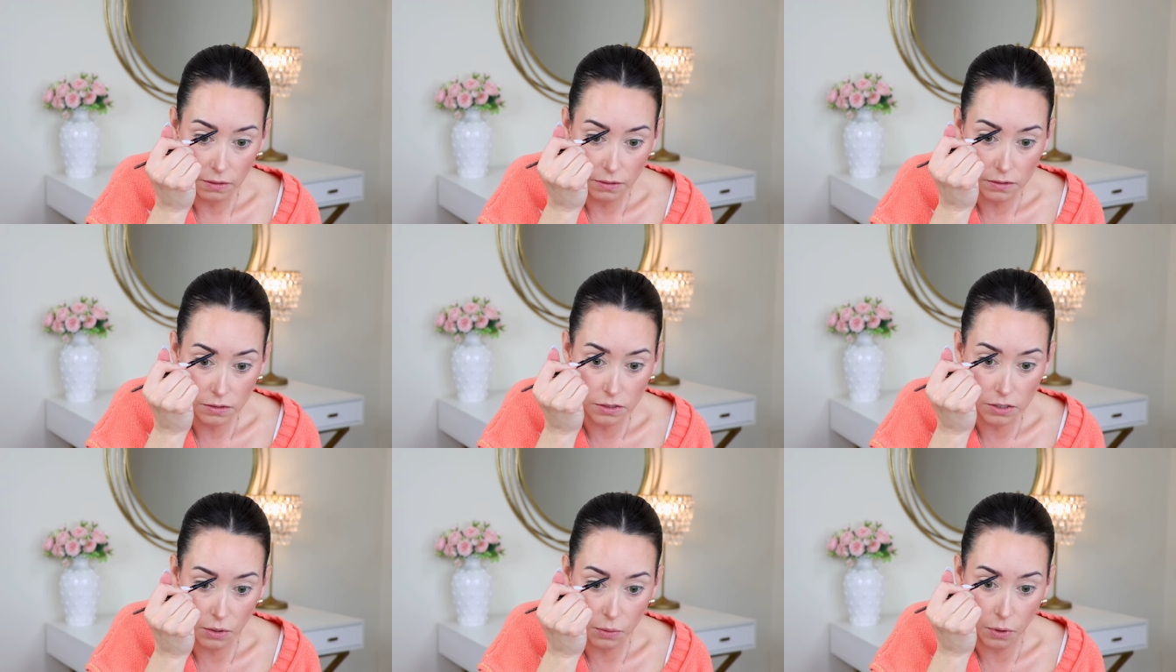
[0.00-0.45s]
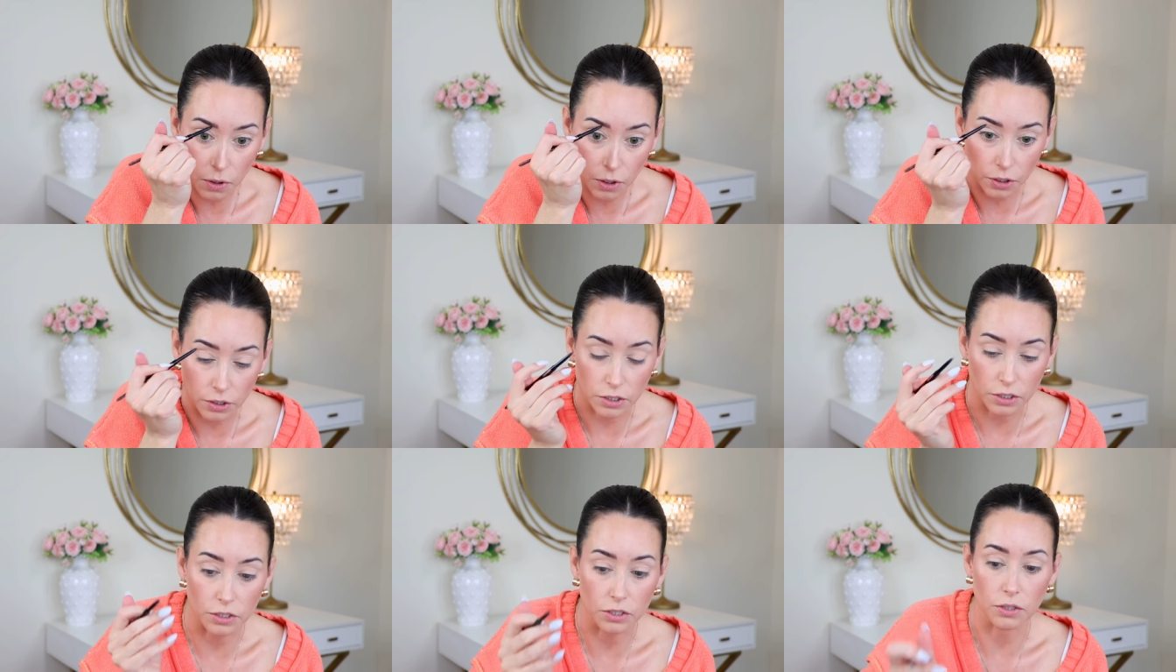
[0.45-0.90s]
so
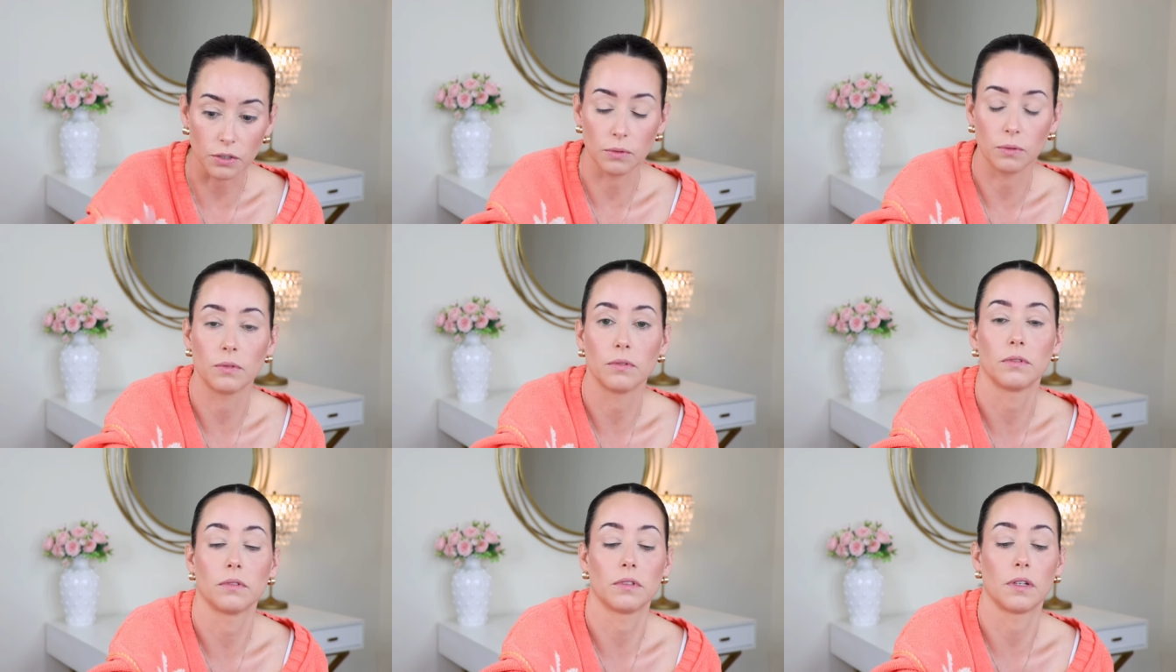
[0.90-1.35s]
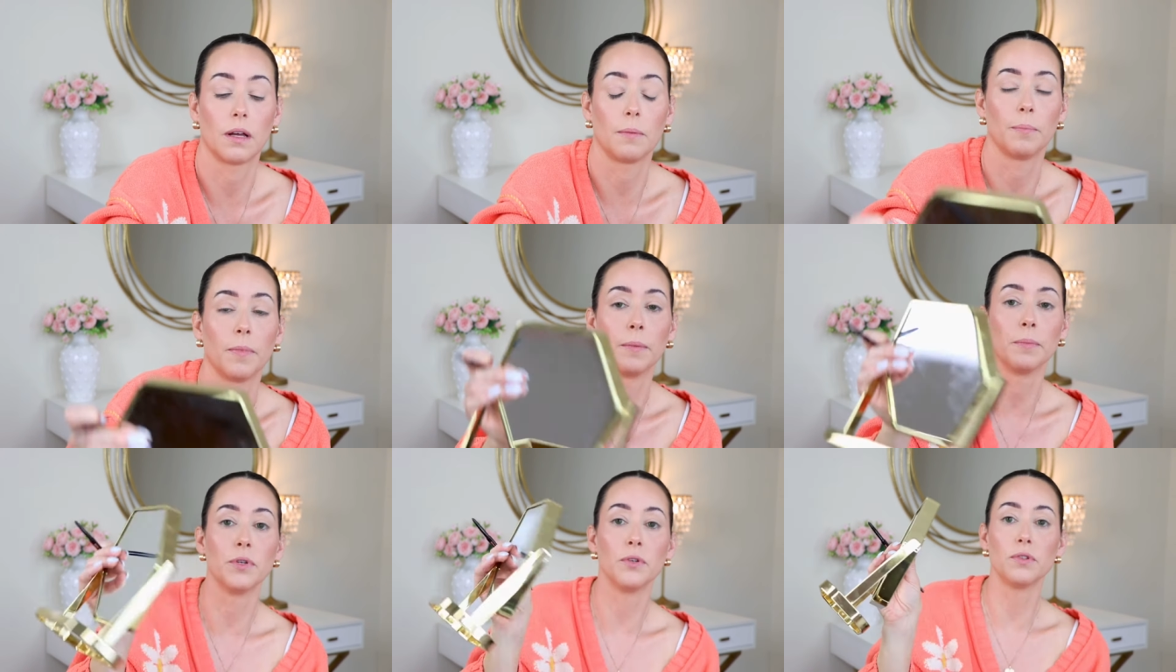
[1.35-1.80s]
hard to do. I'm
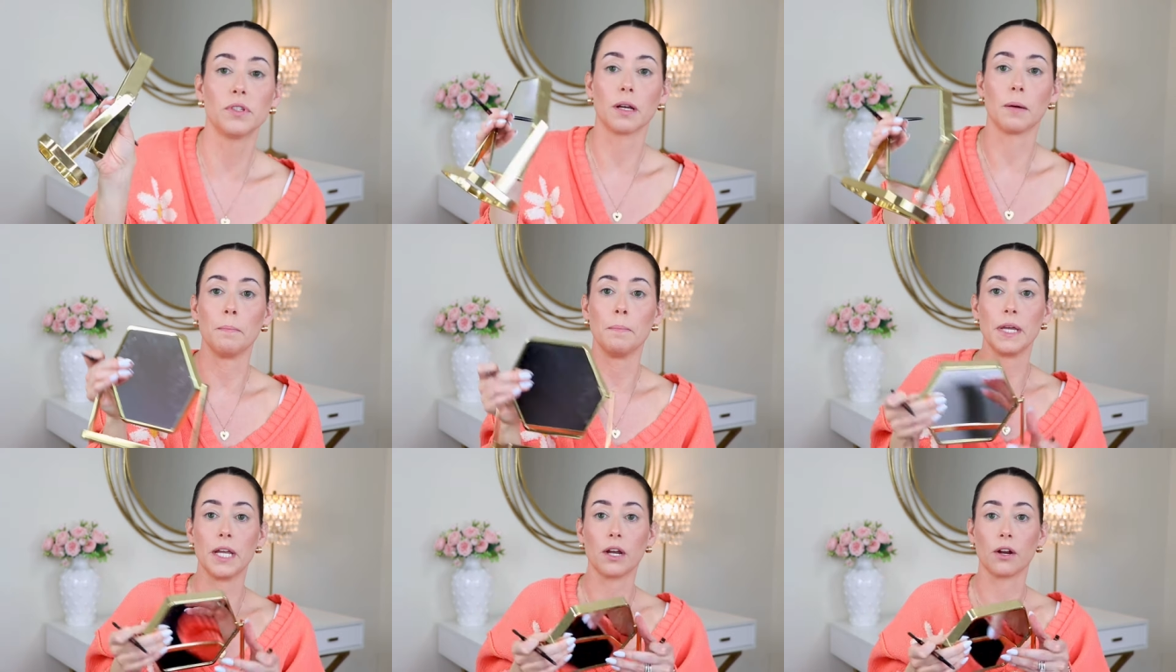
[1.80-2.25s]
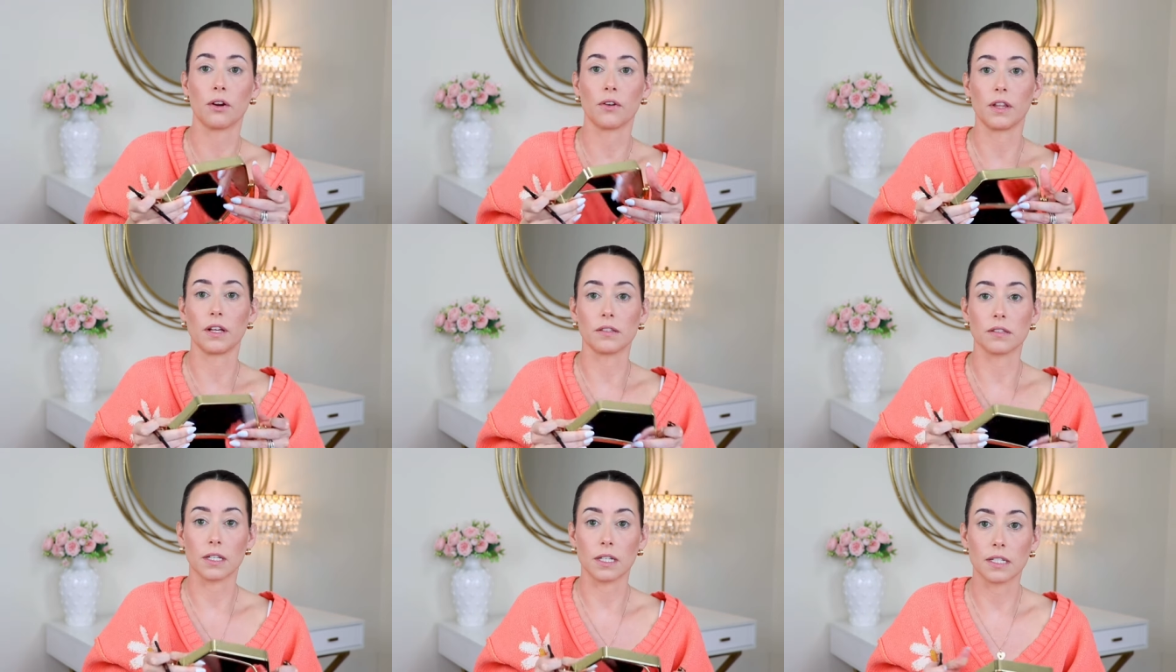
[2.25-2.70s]
using a mirror
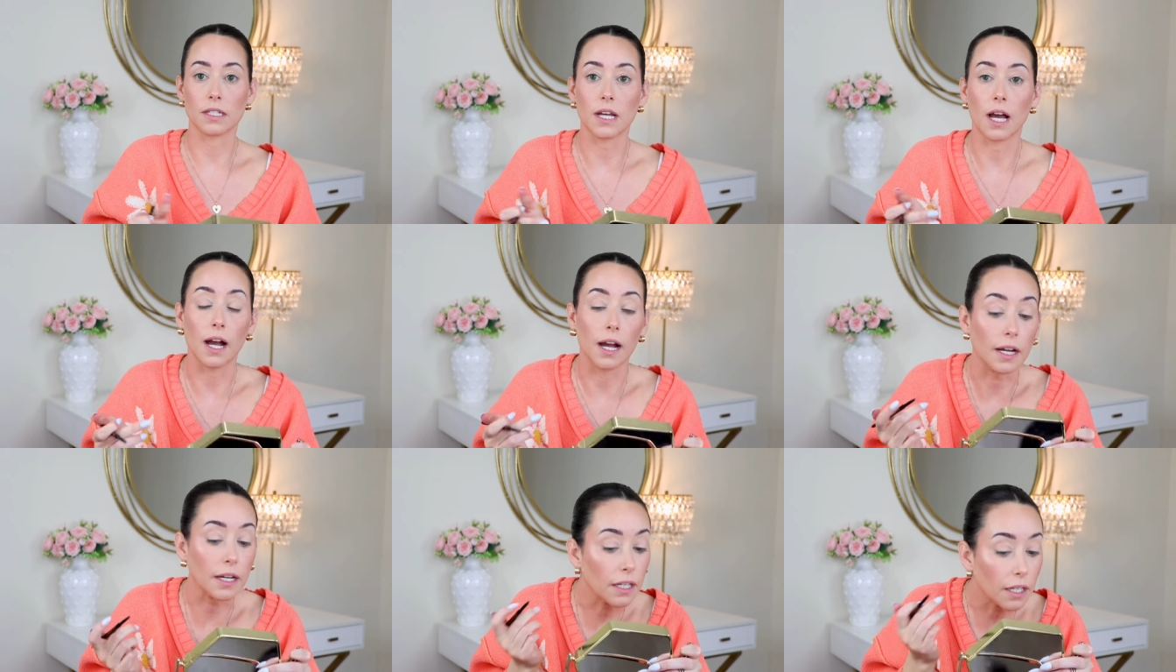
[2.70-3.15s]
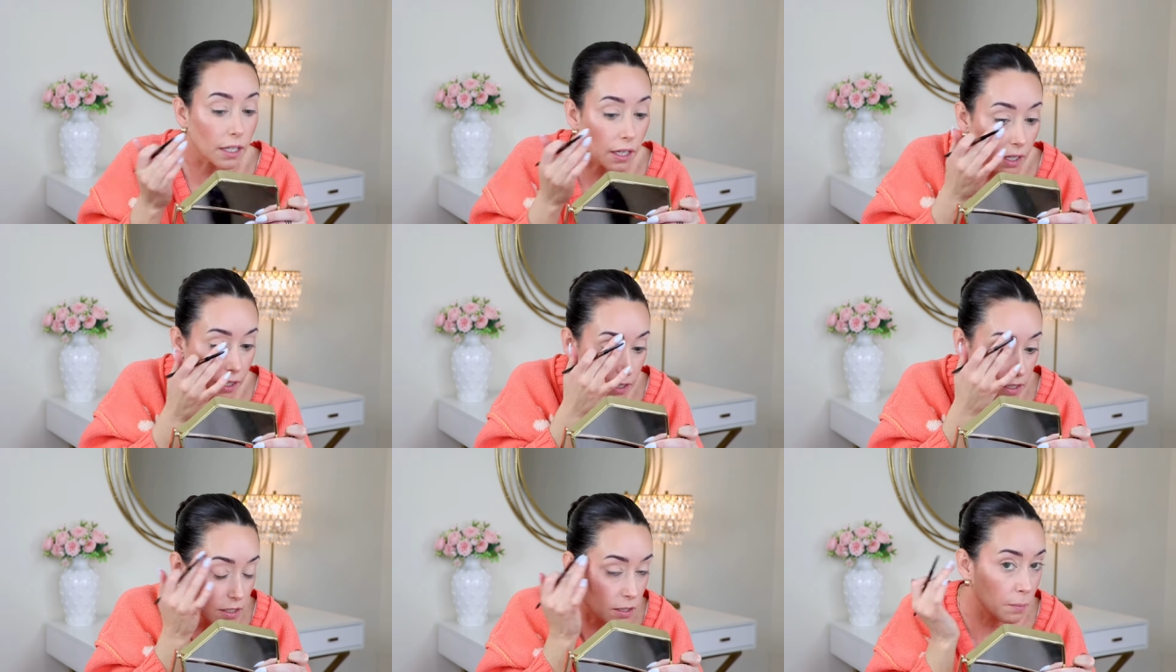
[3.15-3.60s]
that's like tiny. I
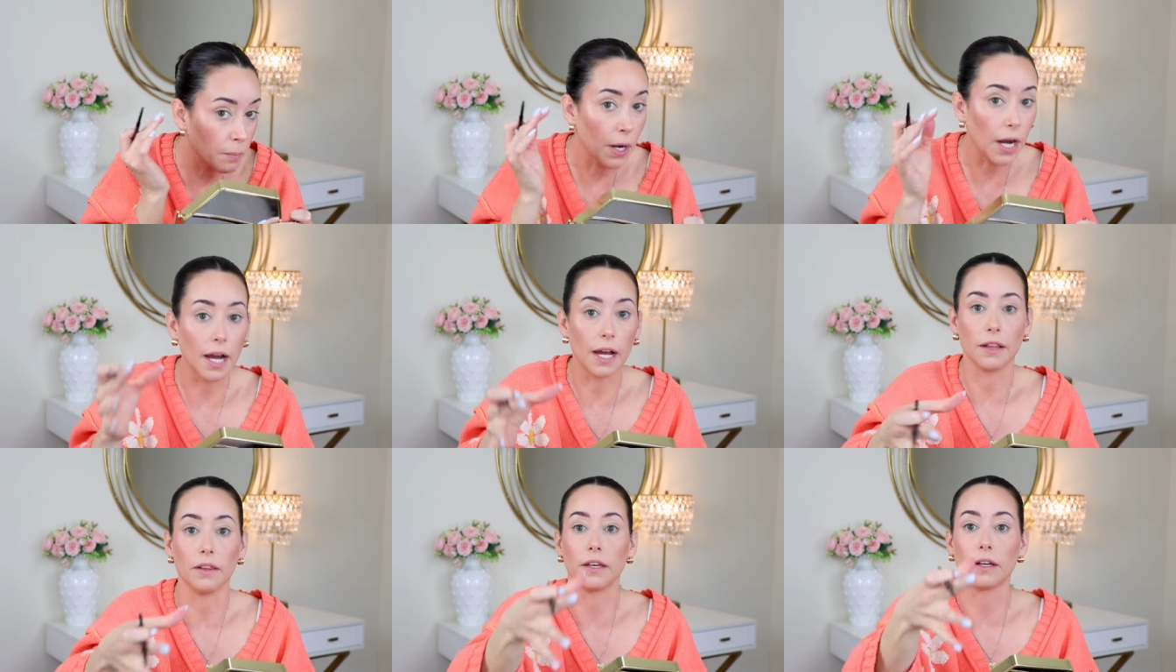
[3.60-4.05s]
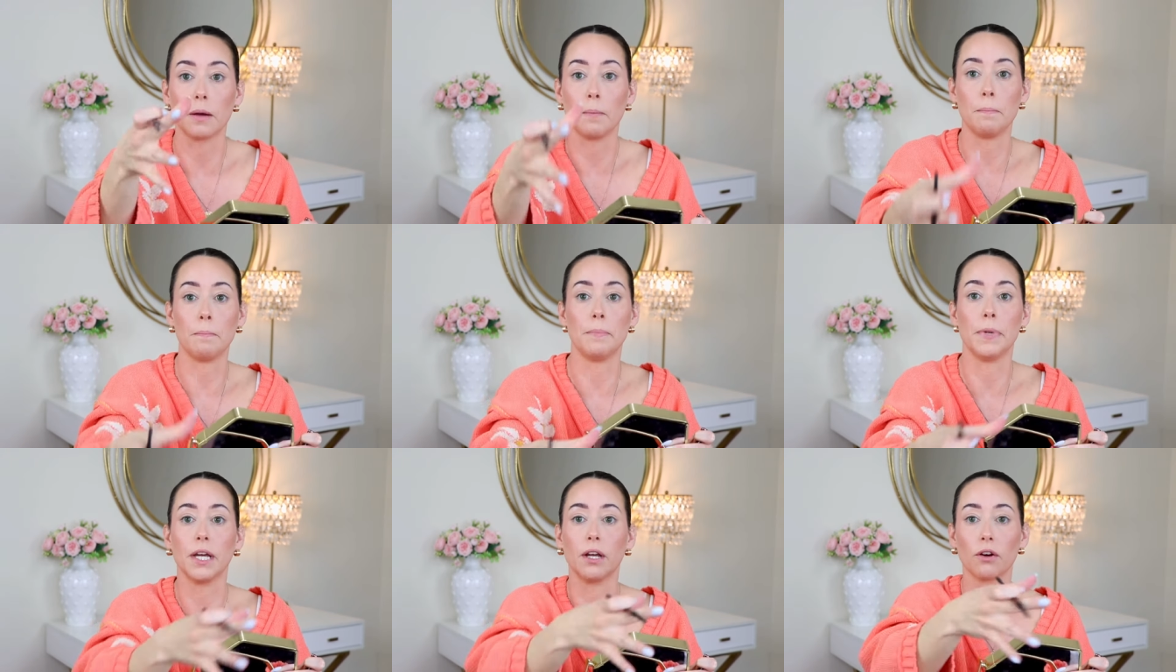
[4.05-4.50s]
need to buy like a
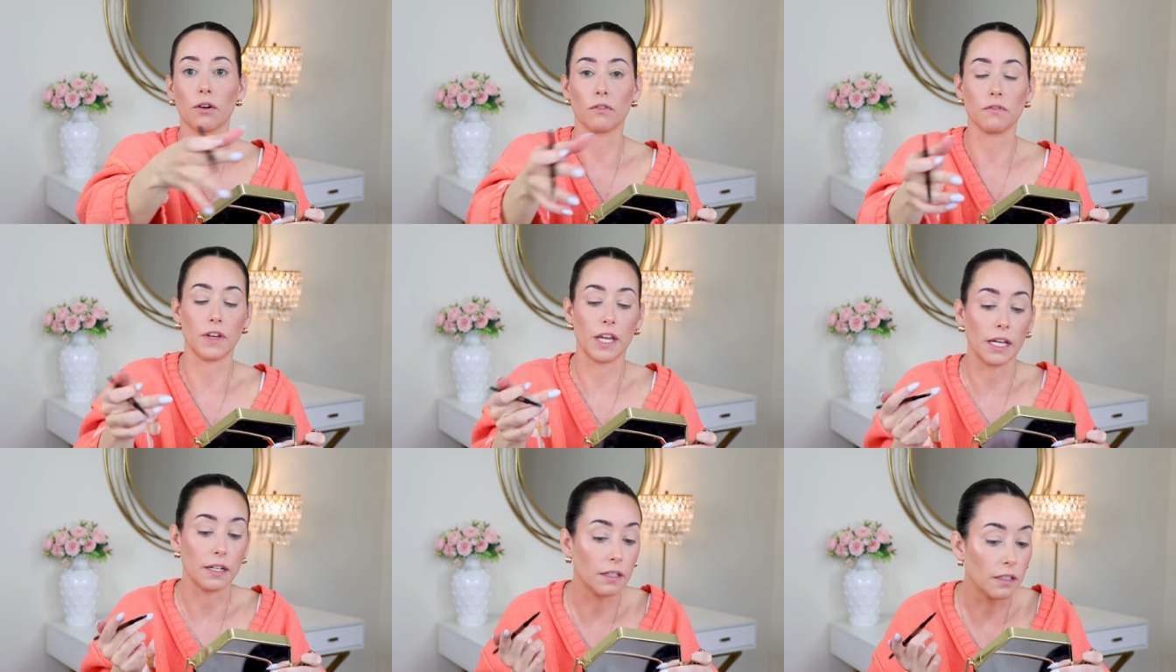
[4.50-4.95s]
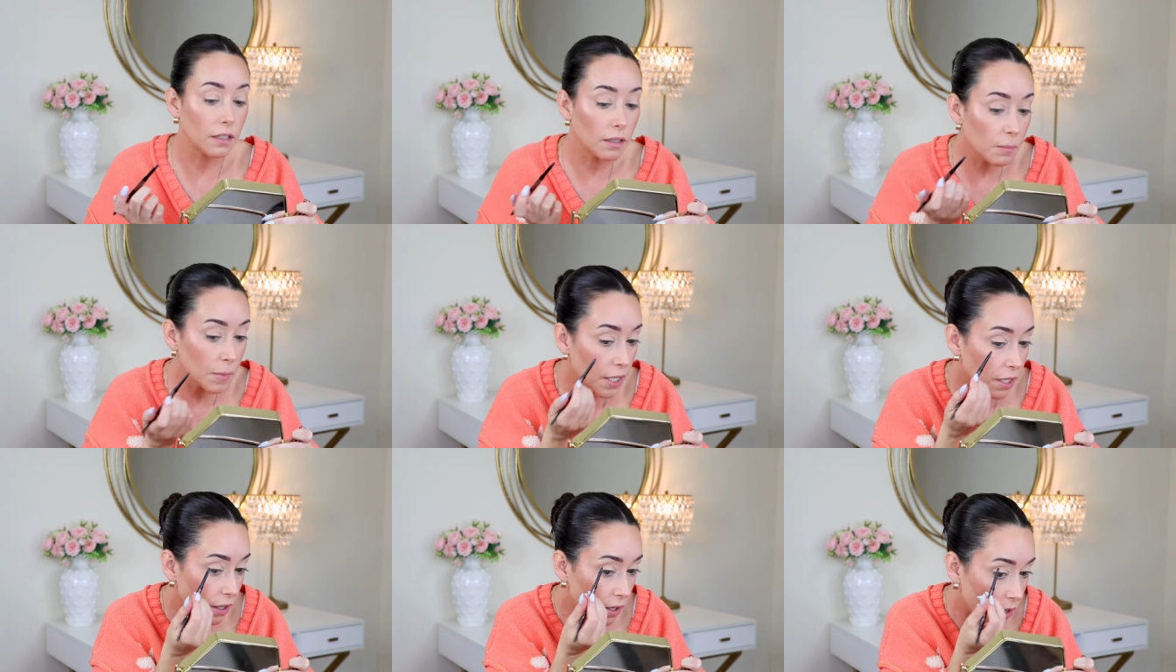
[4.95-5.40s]
bigger vanity
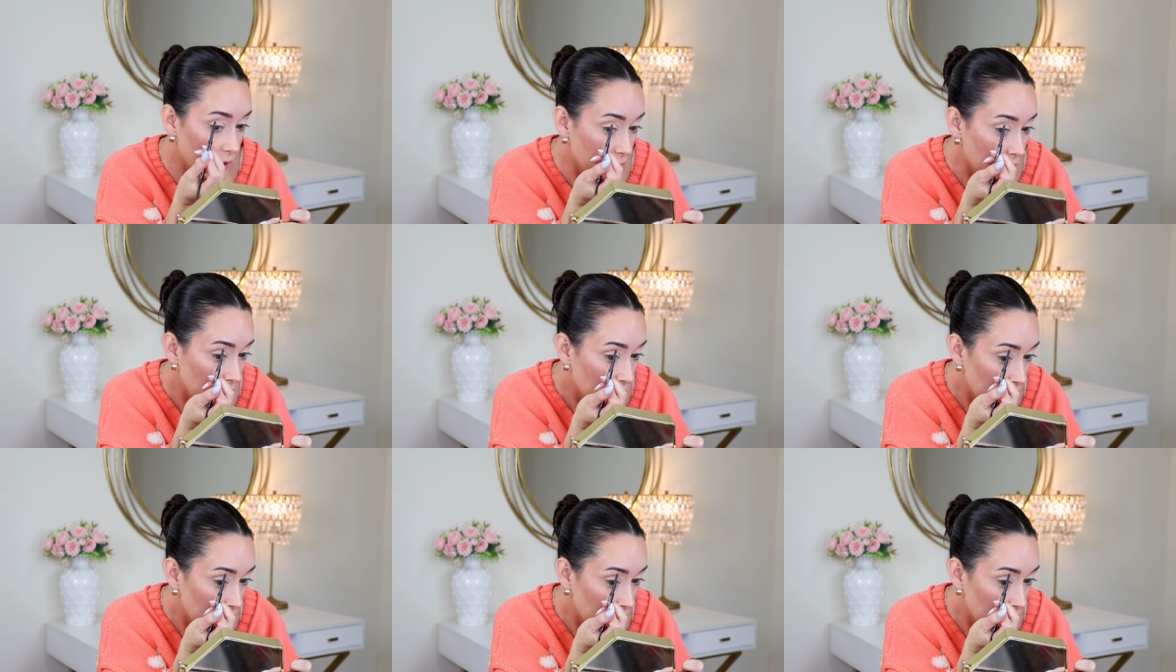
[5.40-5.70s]
mirror.